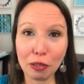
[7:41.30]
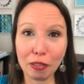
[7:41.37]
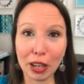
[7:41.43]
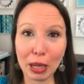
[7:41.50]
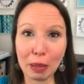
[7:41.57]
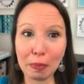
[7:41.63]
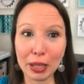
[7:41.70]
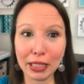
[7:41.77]
if
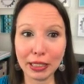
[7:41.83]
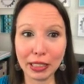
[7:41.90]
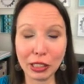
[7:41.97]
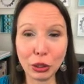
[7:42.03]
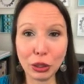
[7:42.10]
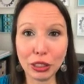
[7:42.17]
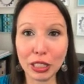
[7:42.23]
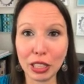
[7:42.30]
anybody's
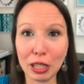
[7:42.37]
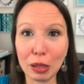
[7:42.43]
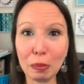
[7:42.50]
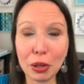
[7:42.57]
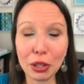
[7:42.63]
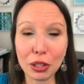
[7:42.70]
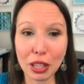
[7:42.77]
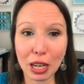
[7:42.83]
interested in a
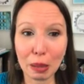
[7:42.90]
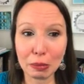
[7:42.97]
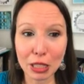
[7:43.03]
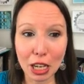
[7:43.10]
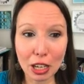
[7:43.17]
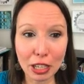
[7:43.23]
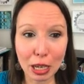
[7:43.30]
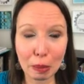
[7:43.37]
book that I'm
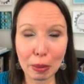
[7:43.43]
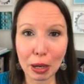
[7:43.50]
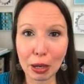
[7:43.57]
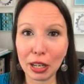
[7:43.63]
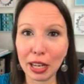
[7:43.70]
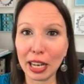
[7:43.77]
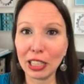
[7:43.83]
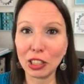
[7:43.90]
talking
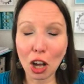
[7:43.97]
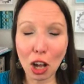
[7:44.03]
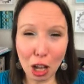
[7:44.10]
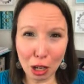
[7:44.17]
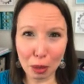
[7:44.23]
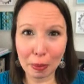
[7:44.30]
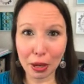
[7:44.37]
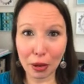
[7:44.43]
about, and I
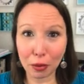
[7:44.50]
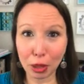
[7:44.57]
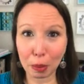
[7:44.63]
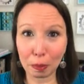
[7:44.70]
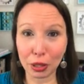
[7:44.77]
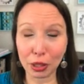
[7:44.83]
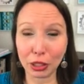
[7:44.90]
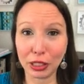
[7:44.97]
talk about the
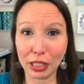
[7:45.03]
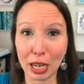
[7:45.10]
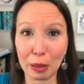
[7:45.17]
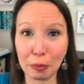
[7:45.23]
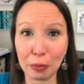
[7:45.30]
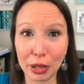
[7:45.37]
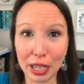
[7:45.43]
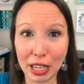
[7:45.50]
books that
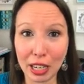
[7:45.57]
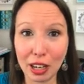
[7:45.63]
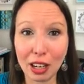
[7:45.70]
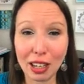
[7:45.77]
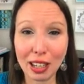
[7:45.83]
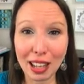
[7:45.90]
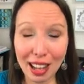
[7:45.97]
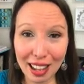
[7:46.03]
I'm reading
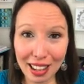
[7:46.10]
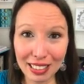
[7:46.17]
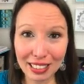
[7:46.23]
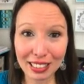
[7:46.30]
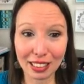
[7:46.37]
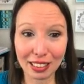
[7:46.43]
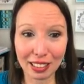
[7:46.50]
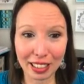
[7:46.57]

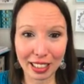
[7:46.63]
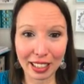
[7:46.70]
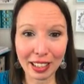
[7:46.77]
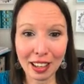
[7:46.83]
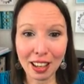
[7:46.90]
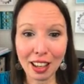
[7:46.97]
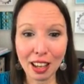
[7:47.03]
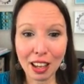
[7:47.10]
constantly,
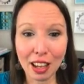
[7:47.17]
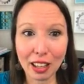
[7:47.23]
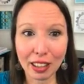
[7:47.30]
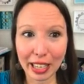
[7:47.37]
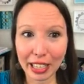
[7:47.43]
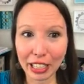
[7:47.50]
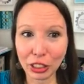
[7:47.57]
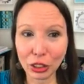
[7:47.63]

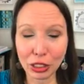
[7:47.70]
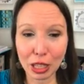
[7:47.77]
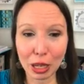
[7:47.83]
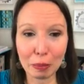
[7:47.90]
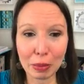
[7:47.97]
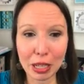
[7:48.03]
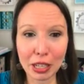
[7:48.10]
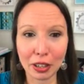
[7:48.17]
they can just
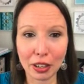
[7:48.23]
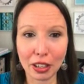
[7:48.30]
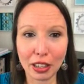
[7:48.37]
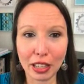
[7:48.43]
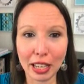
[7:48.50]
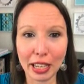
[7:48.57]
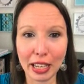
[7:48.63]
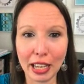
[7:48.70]
come here.
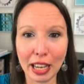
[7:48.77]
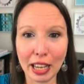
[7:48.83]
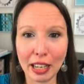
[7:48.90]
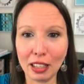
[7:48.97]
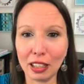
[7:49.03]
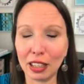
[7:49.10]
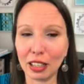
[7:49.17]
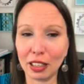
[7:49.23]
They can
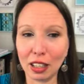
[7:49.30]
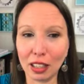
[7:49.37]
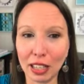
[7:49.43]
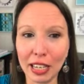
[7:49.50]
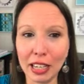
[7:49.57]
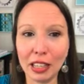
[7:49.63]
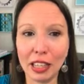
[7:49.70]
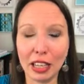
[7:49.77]
click the
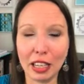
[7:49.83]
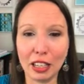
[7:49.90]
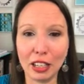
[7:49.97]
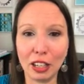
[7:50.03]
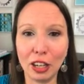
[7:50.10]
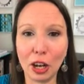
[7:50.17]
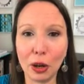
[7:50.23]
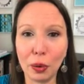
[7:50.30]
link, they
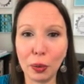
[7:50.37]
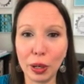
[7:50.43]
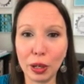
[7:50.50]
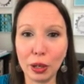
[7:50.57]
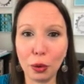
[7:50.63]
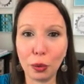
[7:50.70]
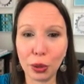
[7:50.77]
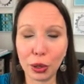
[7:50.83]
can go
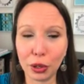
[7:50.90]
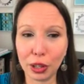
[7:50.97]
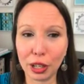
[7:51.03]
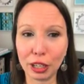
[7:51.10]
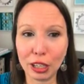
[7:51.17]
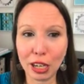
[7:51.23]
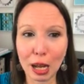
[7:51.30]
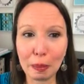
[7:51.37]
order
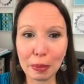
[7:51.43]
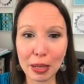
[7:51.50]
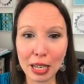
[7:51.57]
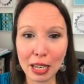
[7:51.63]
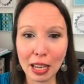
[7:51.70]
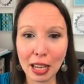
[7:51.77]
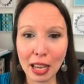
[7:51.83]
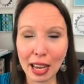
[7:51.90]
their
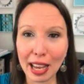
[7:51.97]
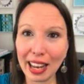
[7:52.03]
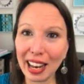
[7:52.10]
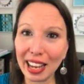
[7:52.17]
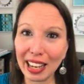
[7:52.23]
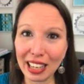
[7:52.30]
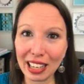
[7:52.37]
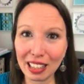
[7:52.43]
copy, and
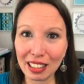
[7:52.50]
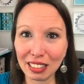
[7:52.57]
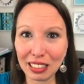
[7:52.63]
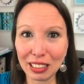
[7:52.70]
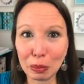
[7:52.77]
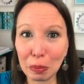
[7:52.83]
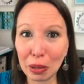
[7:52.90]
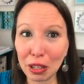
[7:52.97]
I get a
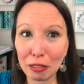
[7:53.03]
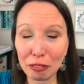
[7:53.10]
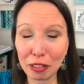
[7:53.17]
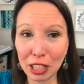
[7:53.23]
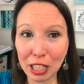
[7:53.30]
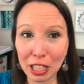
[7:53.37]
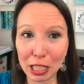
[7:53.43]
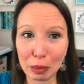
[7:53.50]
small
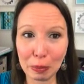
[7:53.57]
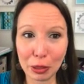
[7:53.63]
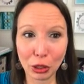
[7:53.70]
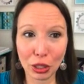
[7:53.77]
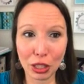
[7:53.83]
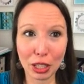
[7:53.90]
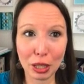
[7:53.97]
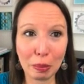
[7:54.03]
affiliate
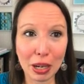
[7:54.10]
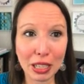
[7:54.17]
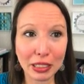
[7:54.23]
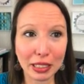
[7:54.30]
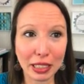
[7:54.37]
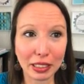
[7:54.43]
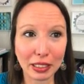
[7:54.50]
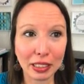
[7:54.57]
commission in the
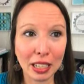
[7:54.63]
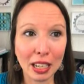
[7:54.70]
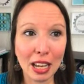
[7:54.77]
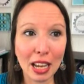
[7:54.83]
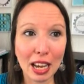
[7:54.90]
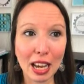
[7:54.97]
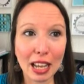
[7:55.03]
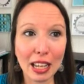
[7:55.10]
process.
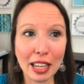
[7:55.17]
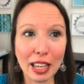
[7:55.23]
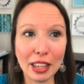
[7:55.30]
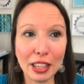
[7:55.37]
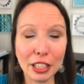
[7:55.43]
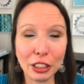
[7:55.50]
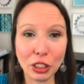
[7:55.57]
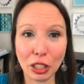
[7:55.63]
And then
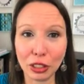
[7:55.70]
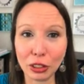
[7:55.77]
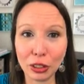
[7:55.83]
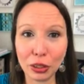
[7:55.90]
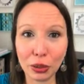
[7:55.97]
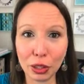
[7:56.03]
there's also